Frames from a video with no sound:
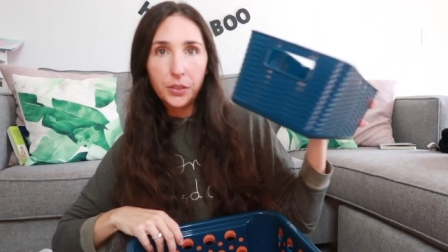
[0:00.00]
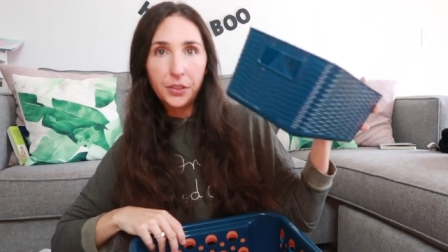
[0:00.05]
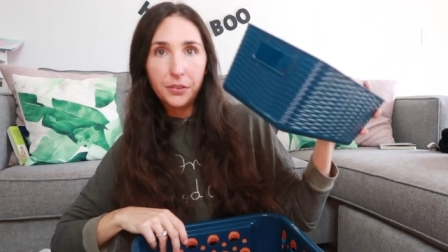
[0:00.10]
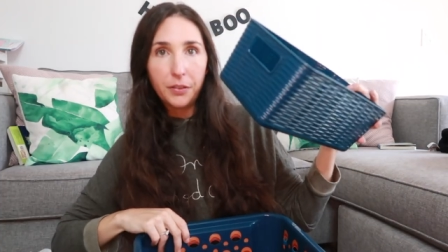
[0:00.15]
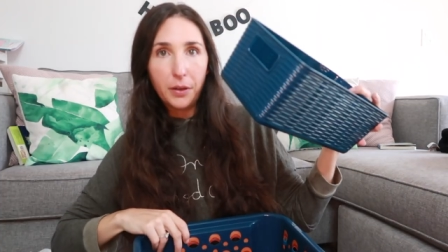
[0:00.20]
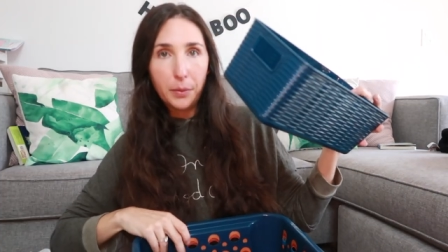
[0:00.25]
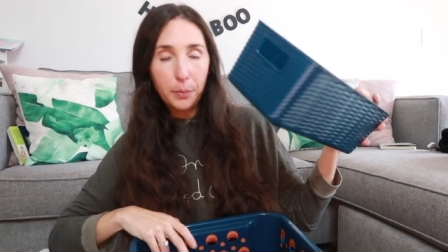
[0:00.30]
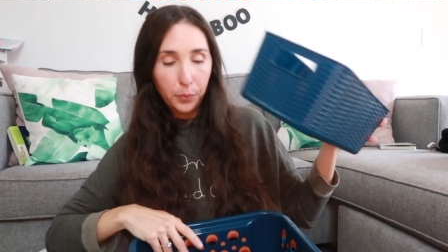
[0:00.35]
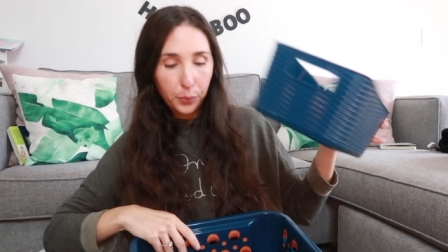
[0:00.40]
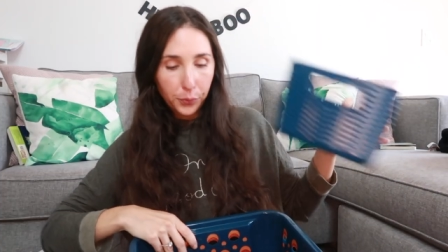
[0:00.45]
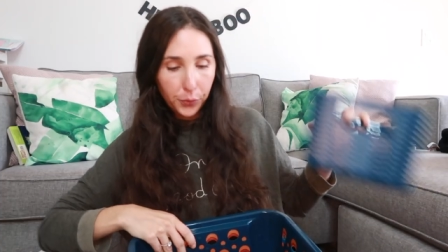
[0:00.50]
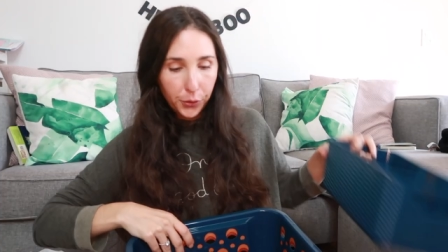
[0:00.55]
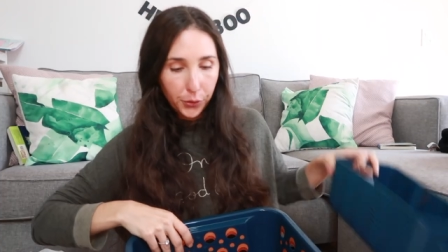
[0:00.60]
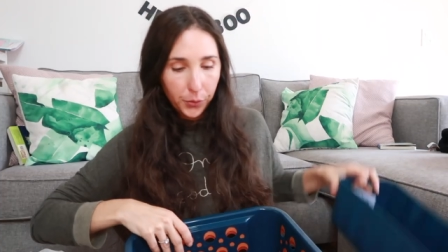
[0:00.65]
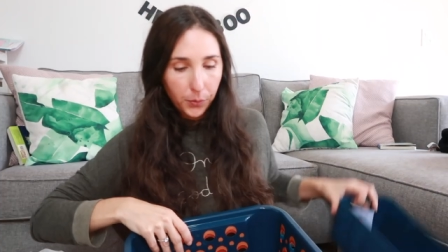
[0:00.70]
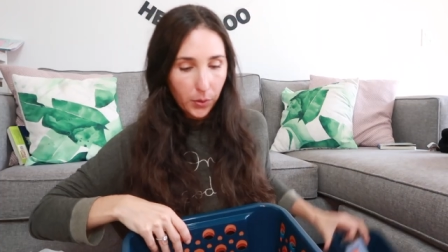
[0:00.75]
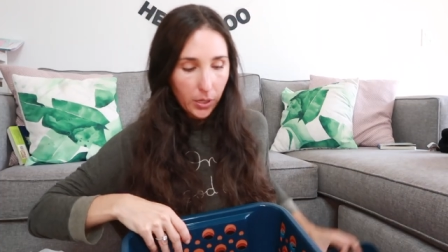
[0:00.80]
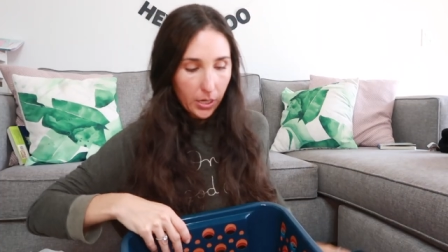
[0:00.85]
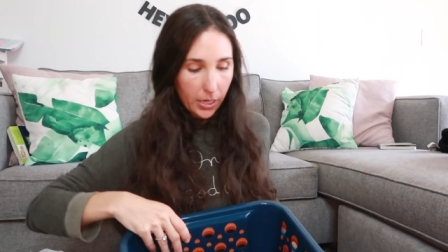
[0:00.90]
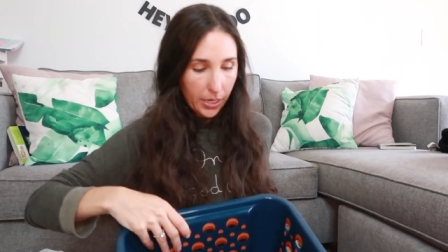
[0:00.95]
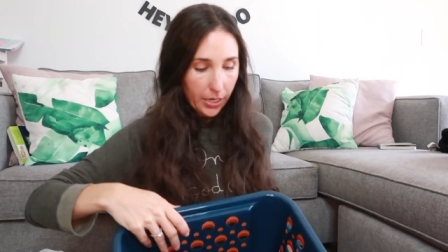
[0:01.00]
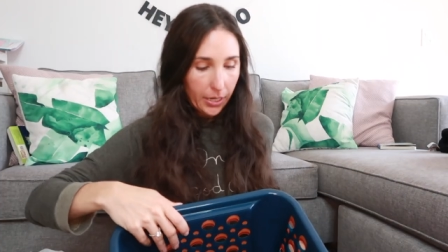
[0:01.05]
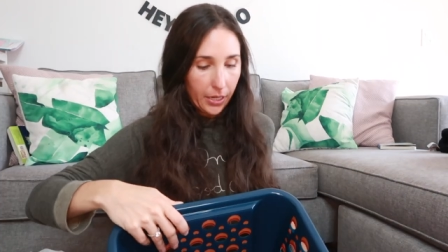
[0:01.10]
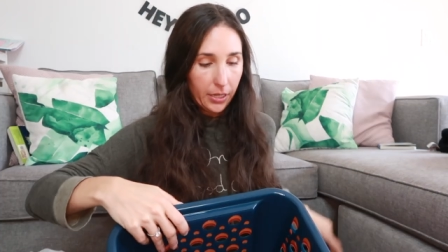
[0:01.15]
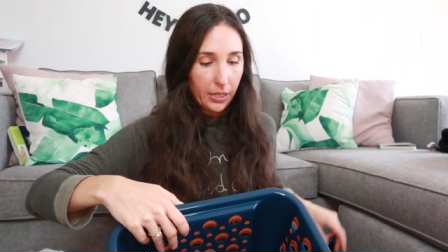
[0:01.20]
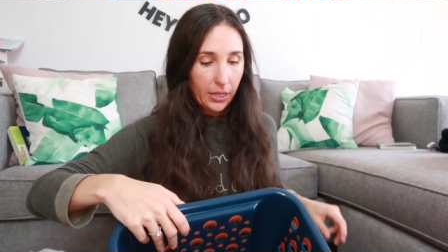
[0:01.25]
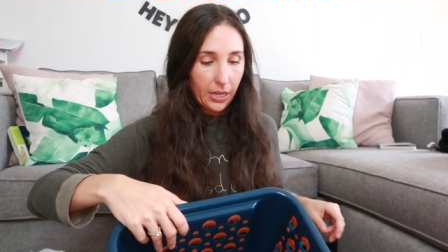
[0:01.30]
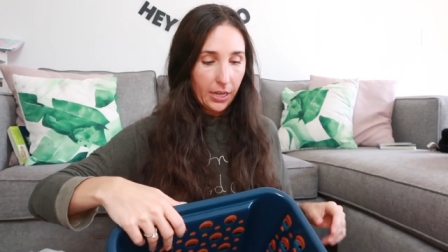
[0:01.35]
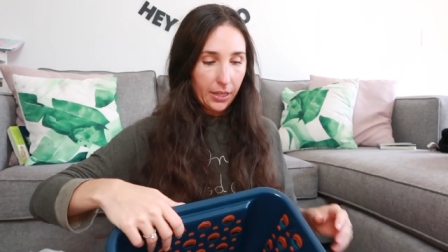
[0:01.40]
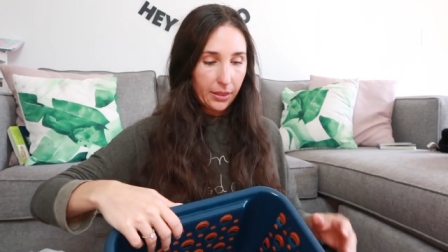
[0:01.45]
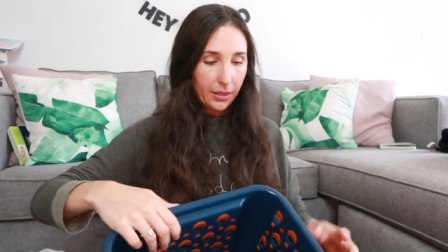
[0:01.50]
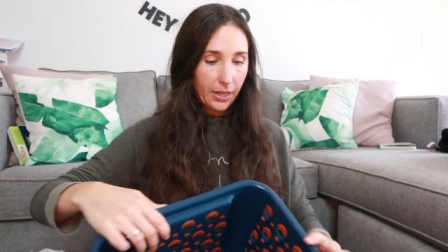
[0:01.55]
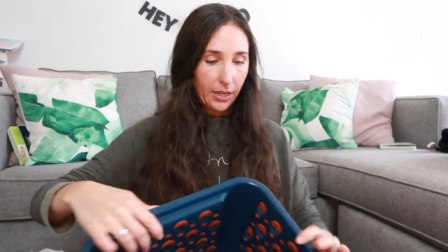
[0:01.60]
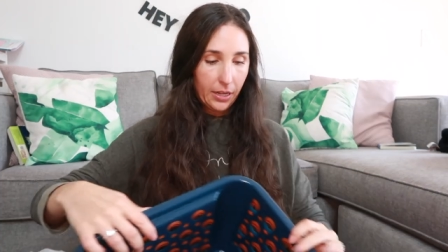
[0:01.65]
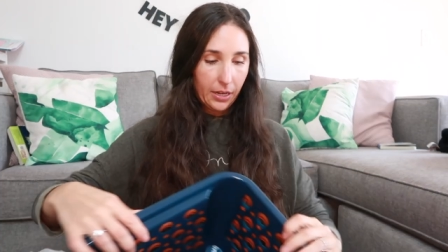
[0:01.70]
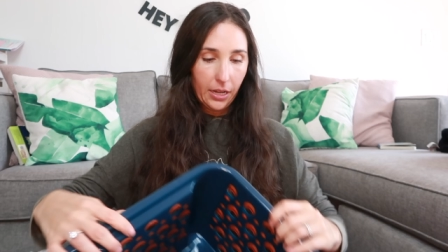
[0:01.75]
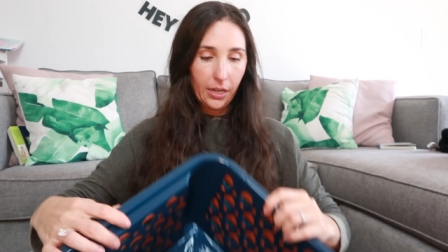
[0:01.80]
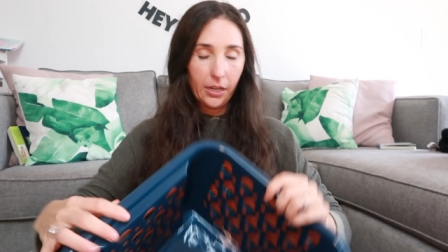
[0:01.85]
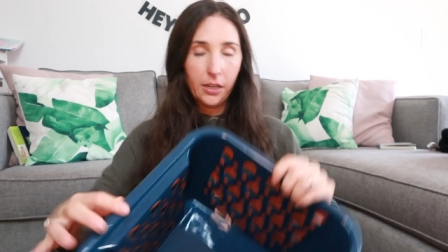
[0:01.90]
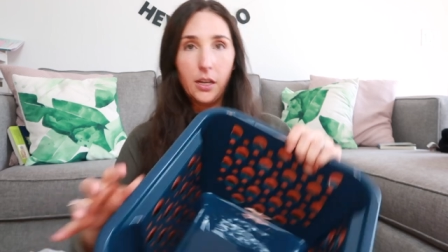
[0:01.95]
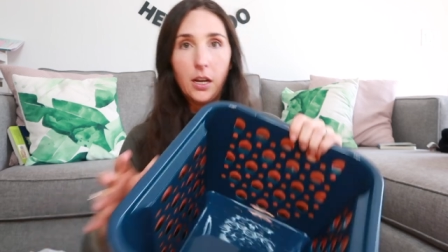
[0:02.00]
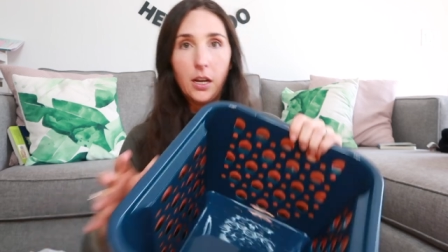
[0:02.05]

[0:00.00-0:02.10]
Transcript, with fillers: really fun blue one and then I